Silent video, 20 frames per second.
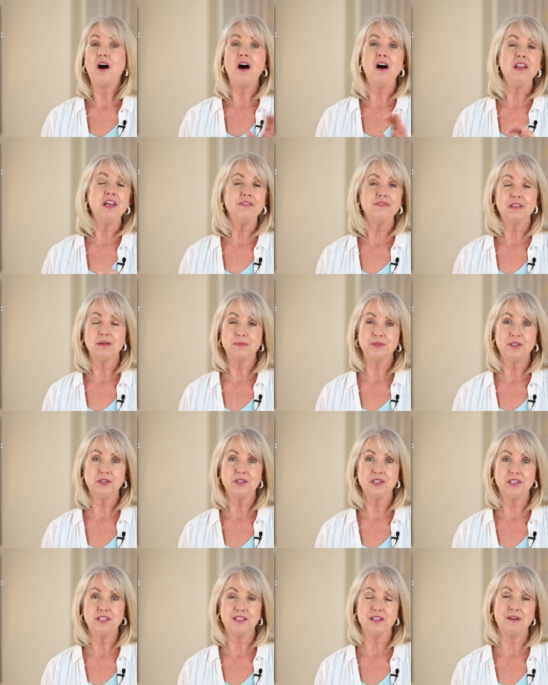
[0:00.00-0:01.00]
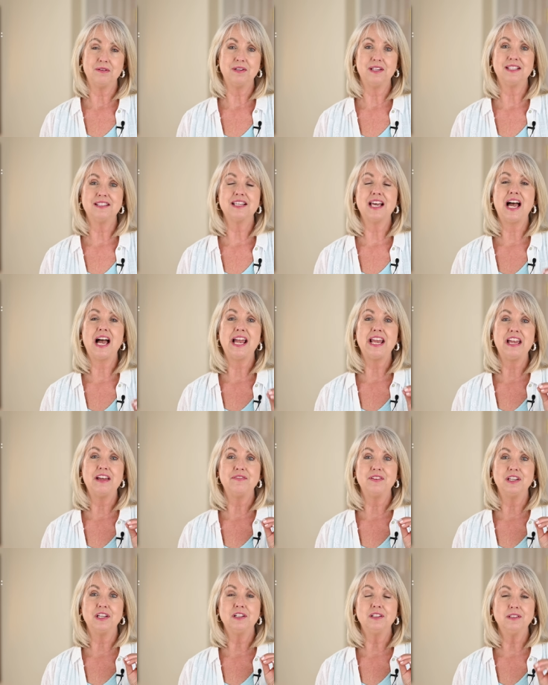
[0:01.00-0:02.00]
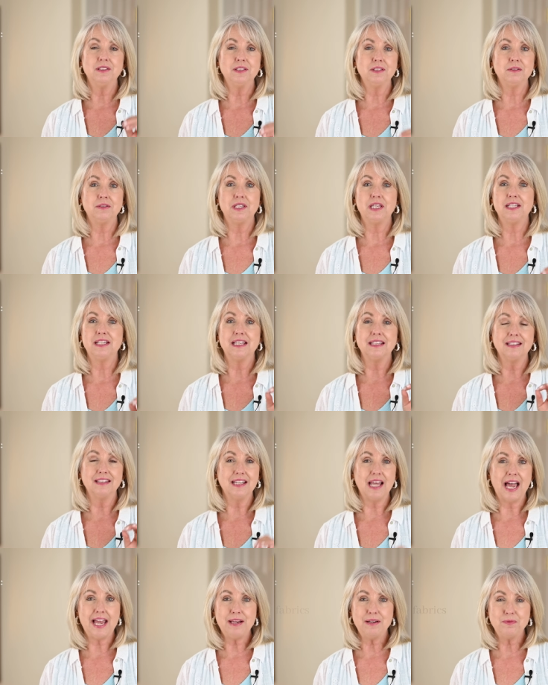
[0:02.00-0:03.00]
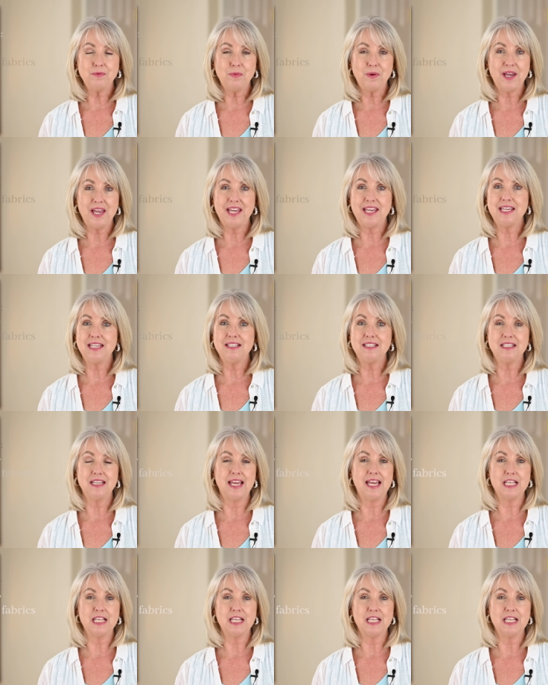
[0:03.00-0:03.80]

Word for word: All of them, you're going to notice I have included lightweight,